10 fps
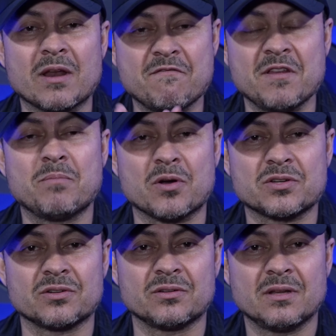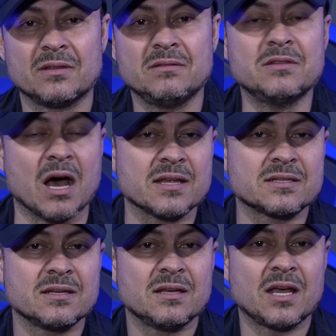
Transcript: what a fit person does?